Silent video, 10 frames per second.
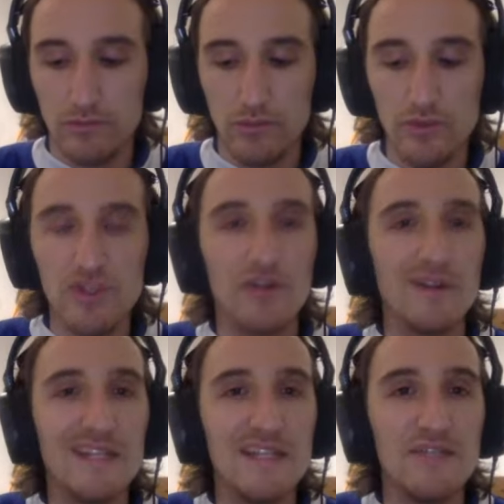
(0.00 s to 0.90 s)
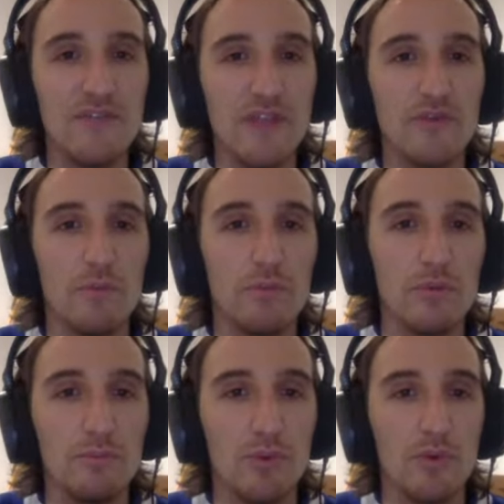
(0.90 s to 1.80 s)
Who's your least favorite
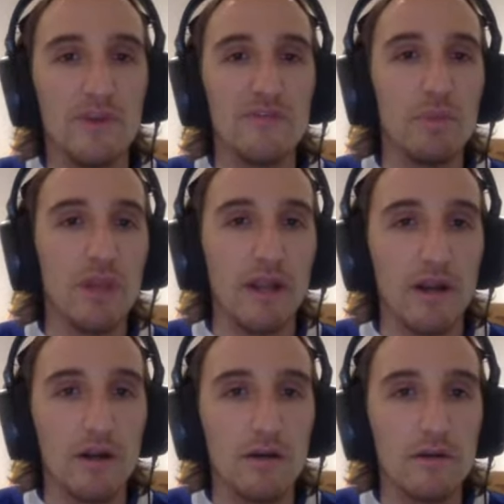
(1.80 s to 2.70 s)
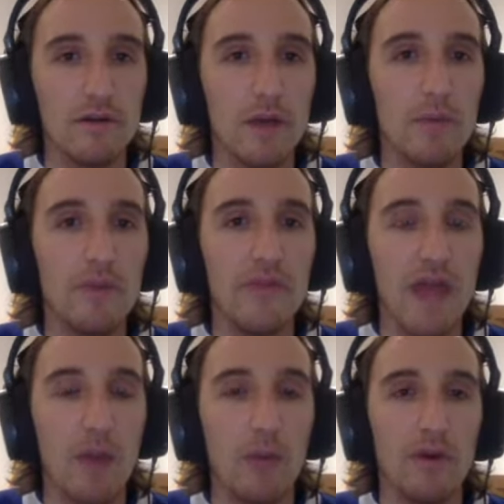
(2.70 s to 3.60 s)
Bruins player? How about
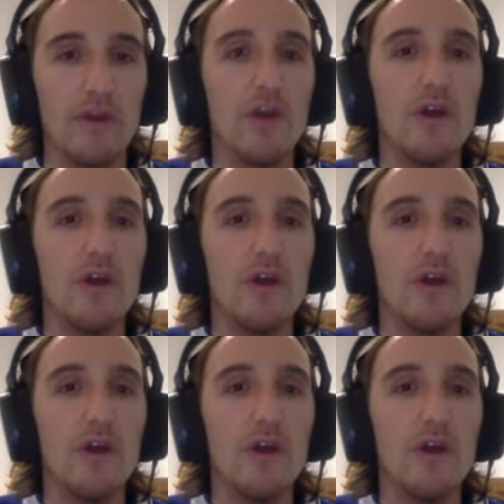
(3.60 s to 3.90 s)
that one?